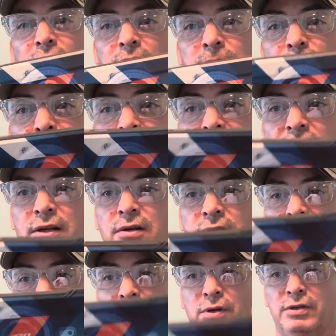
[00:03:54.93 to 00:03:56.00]
put it
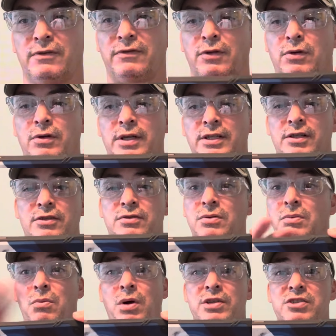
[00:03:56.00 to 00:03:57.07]
here, put it on the floor, and just
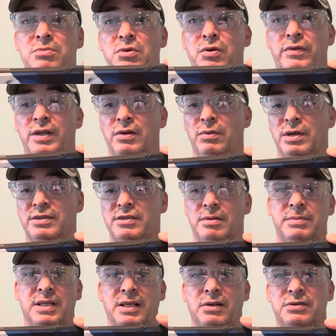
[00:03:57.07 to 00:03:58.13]
watch a movie or watch
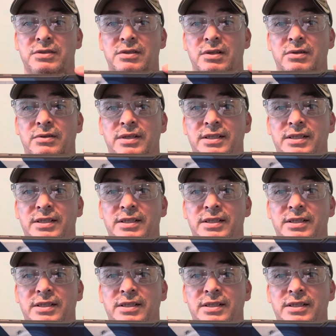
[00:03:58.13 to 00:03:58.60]
something else, you know.